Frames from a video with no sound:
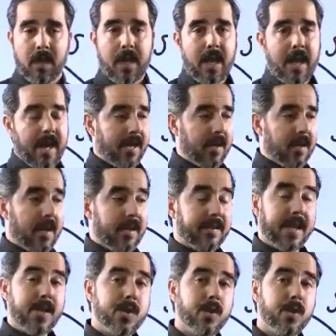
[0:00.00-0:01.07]
And they
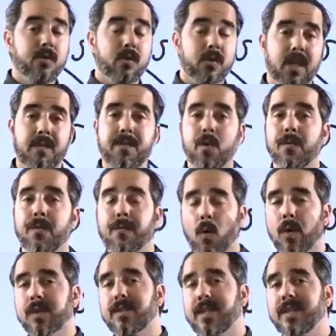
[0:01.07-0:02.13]
used to give you
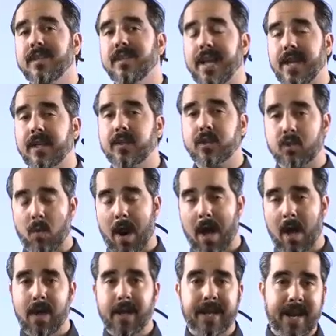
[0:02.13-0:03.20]
14 days
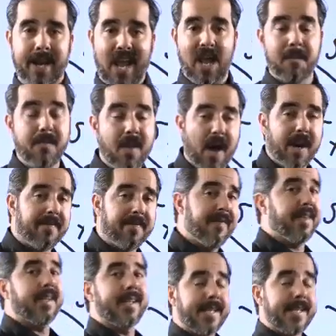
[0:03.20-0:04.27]
trial. Again, I am not
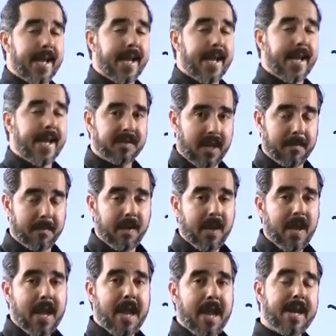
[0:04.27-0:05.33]
affiliated with them
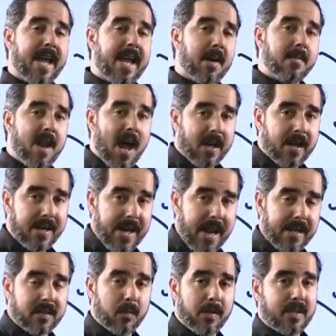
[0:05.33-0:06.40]
and I am not
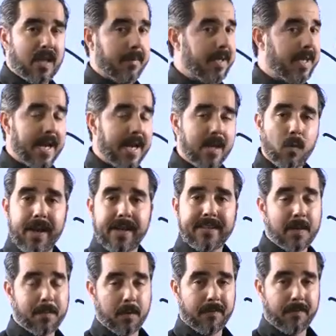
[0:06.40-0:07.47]
connected with them in any way,
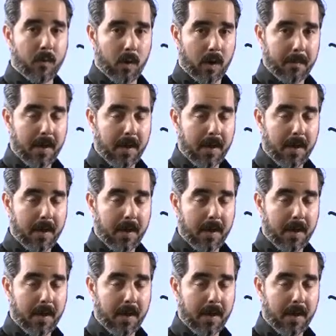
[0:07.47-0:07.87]
shape, or form.